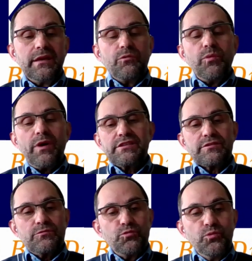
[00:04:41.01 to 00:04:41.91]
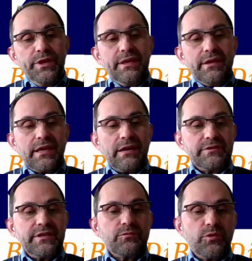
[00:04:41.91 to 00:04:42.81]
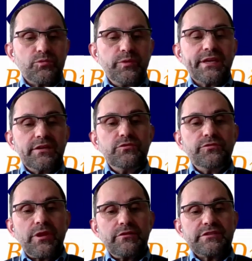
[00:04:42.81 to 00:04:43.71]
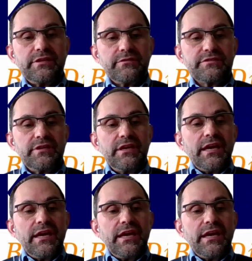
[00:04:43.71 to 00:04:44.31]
once we have done what we can do for ourselves,